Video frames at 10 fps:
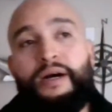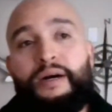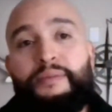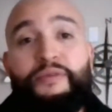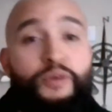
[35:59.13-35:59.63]

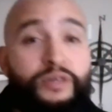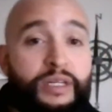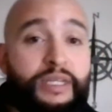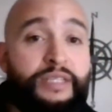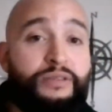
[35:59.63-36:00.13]

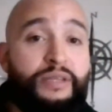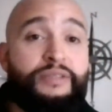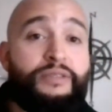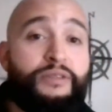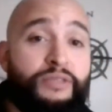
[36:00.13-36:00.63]
Unfortunately, in
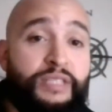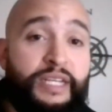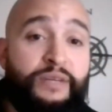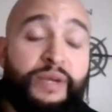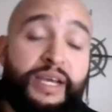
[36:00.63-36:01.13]

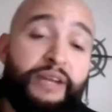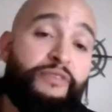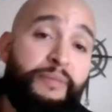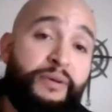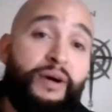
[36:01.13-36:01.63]
2013, we had a
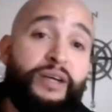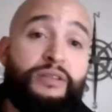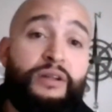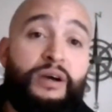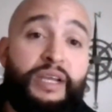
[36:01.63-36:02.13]
female
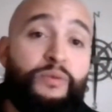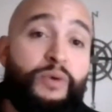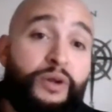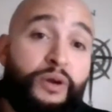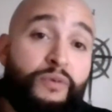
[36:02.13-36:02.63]
ocelot get
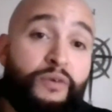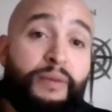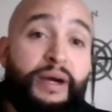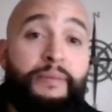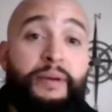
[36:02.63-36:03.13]
run over
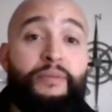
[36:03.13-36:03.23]
by a